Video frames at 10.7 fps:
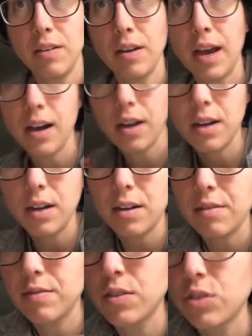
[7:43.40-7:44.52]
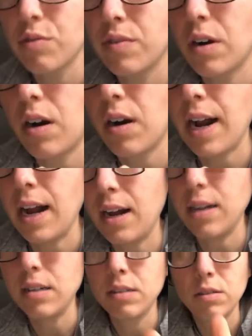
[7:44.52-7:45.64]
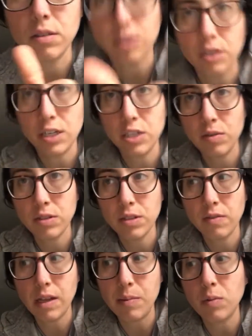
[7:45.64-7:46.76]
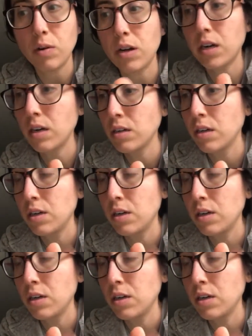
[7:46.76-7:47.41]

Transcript: have so far had 32 ounces of lemon water,